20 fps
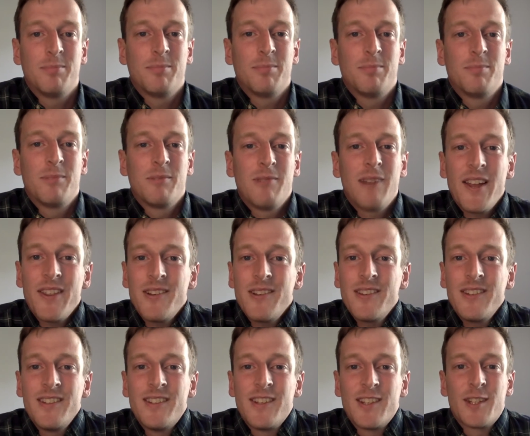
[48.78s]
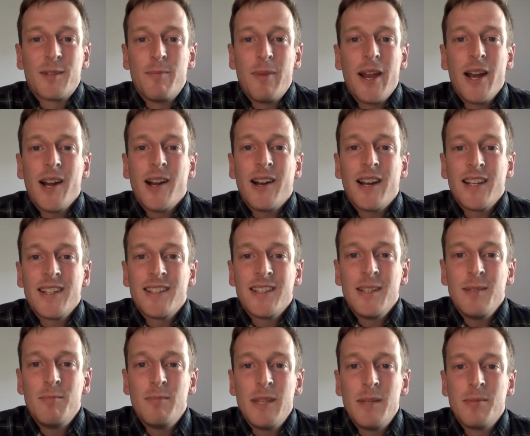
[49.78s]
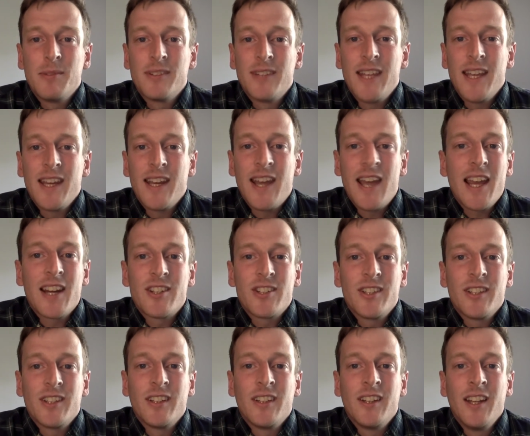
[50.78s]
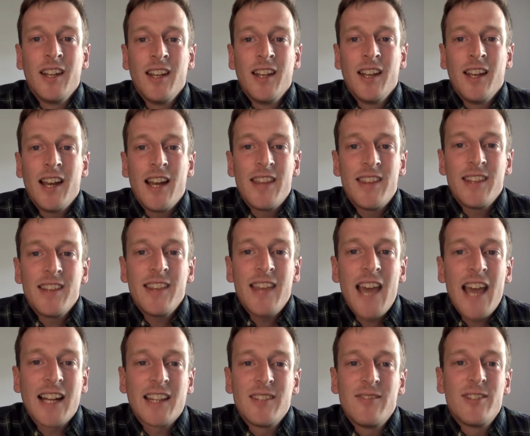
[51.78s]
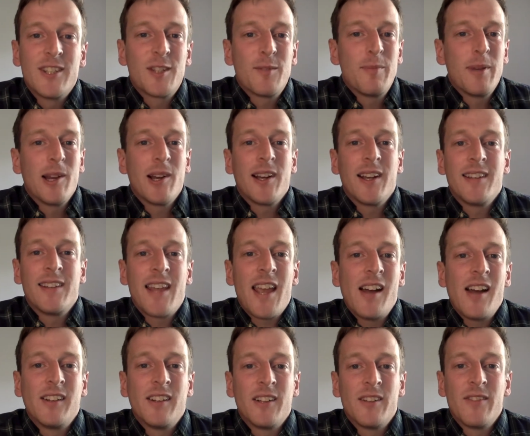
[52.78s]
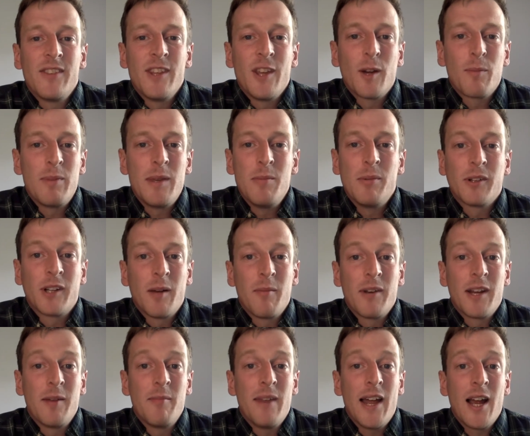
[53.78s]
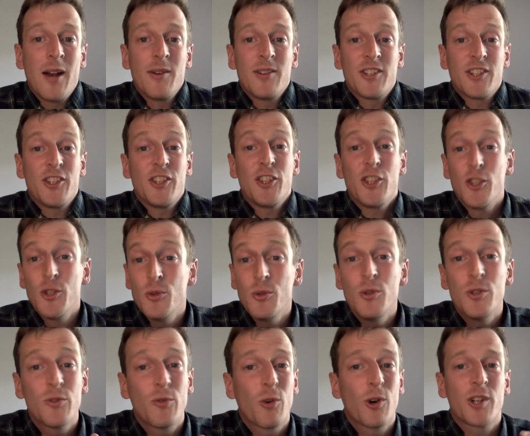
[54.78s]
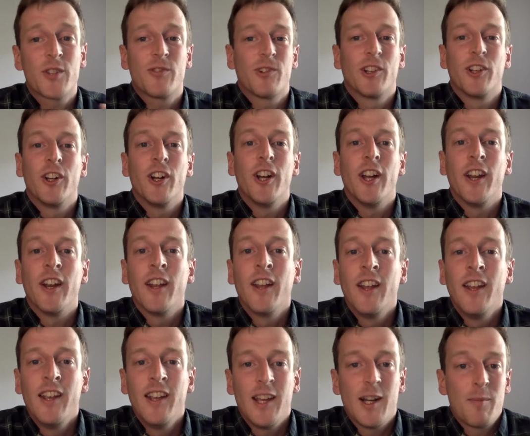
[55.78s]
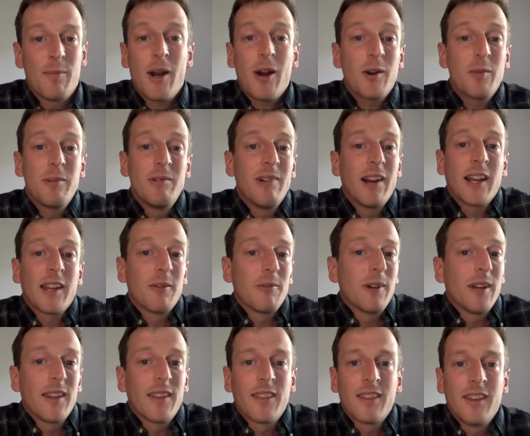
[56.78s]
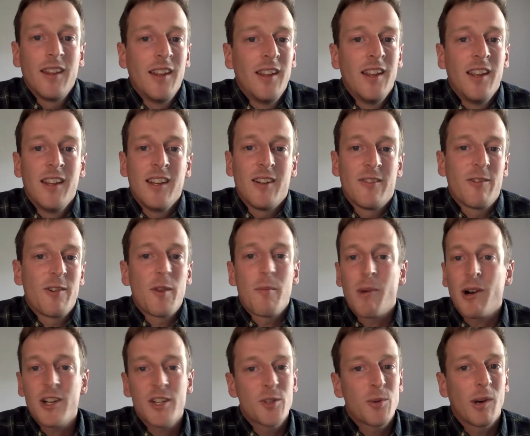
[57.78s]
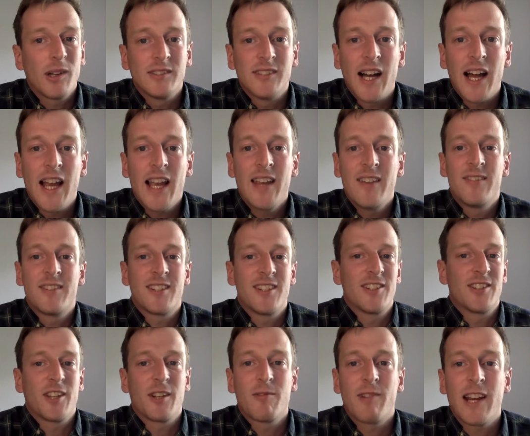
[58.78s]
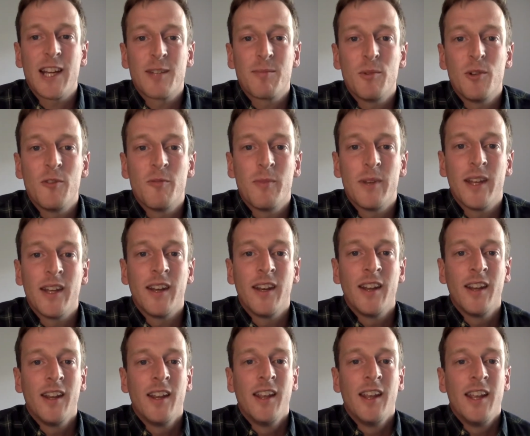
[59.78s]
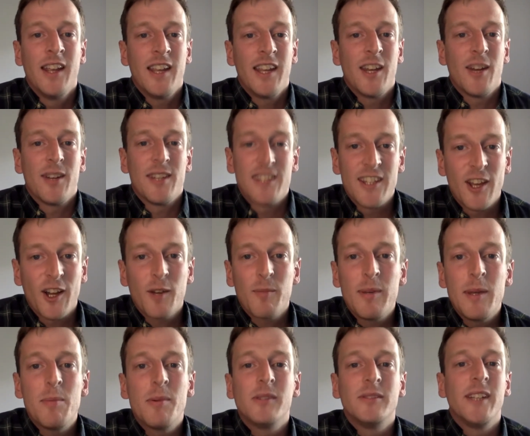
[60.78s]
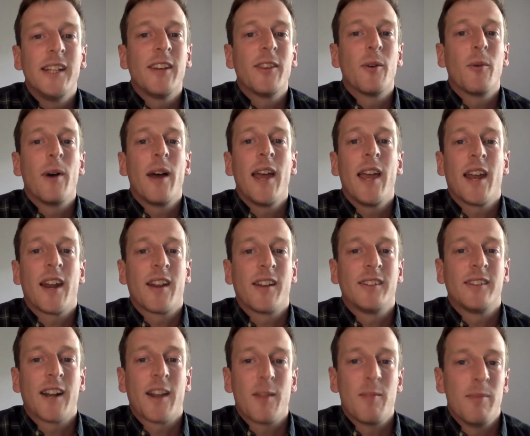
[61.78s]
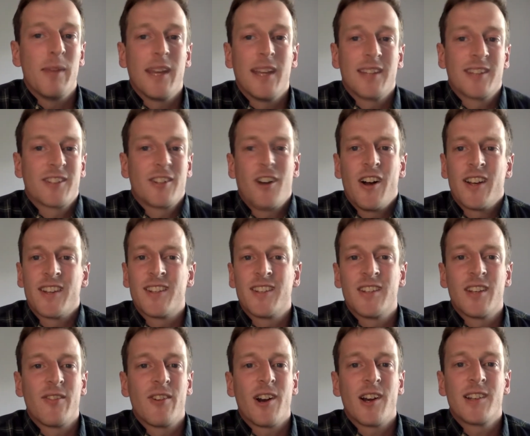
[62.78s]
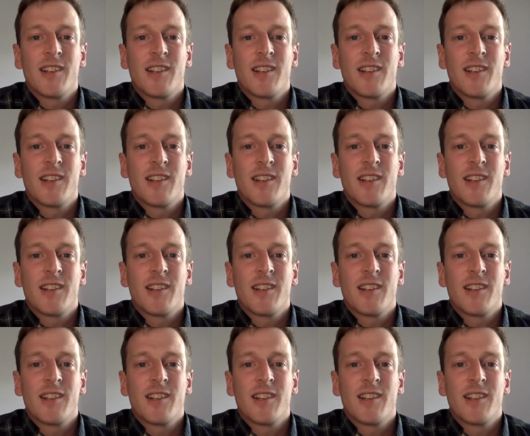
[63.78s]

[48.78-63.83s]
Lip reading: But rather than despair, I see people taking action. I think the activist spirit and talent of the young people coming up now is a huge force for good and a power to be reckoned with. From the March to Our Lives to Sunrise Movement, as young people leading the way on a lot of the biggest causes of our